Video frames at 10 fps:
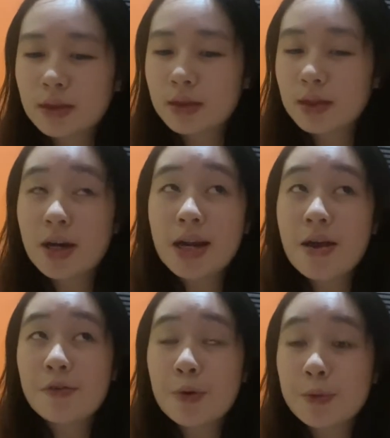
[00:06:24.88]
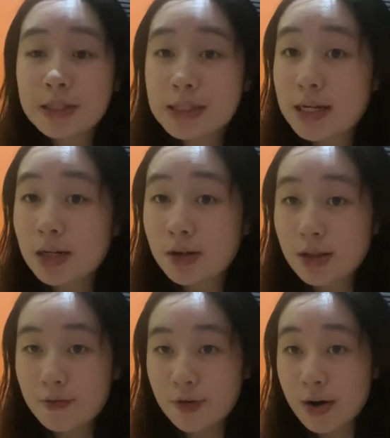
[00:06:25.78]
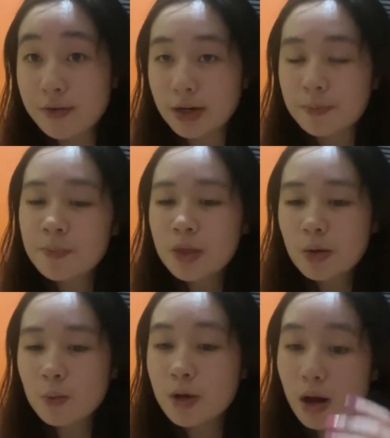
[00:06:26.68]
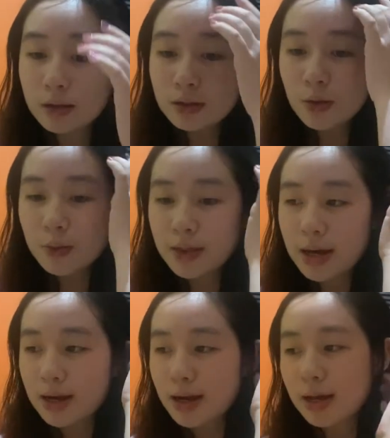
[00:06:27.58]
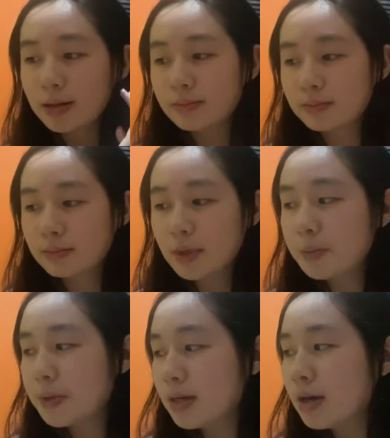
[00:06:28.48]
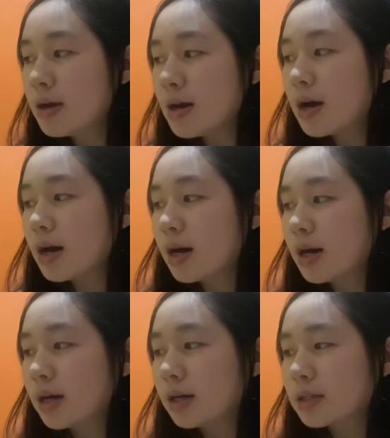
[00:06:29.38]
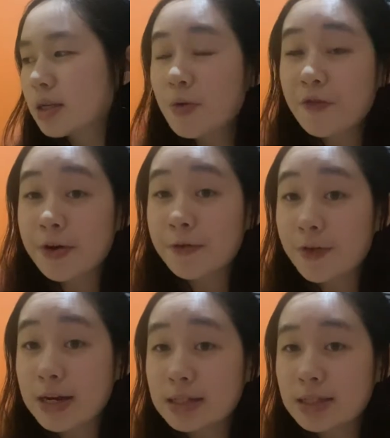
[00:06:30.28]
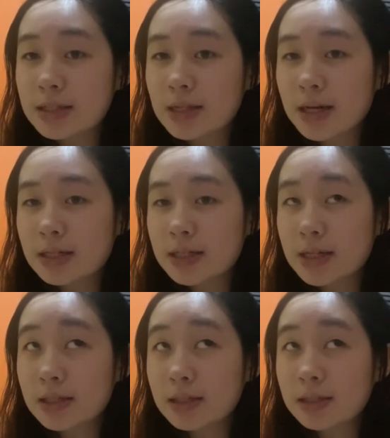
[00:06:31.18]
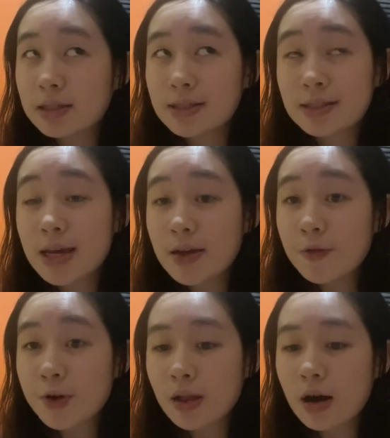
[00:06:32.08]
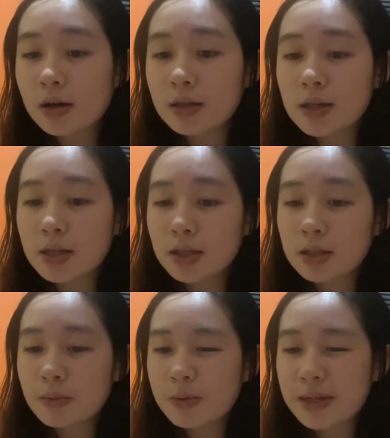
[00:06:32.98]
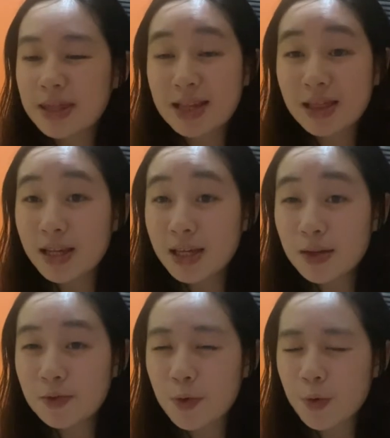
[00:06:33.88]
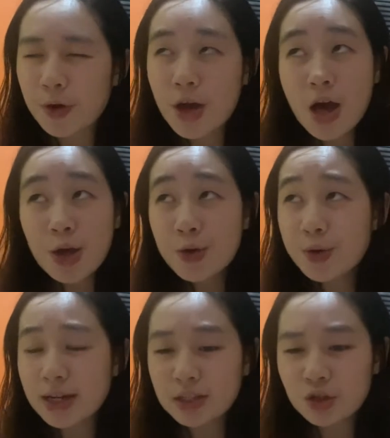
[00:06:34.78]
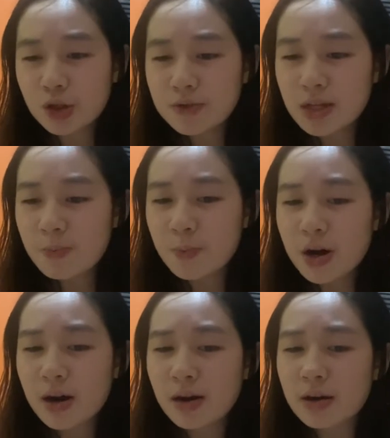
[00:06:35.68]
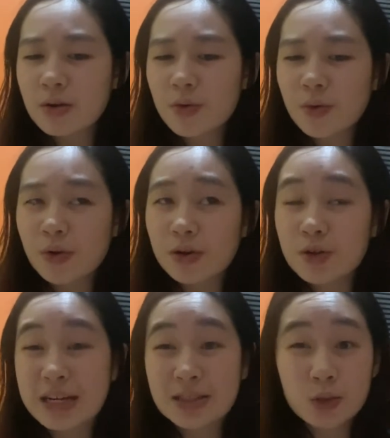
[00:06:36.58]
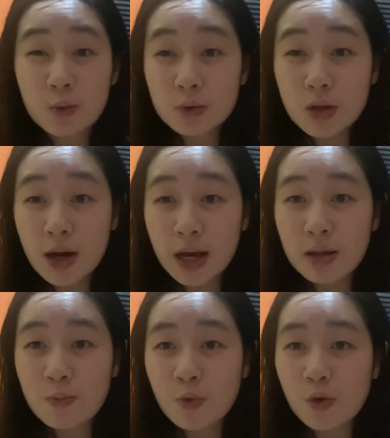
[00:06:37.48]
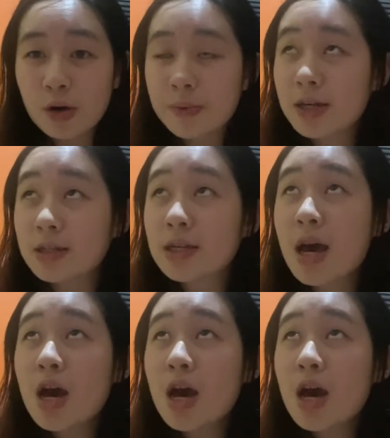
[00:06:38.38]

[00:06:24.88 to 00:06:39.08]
not everyone will stay in your life forever we all know that and maybe uh, some of our friends didn't stay for long because maybe they leave or you guys drifted apart or you guys don't talk anymore because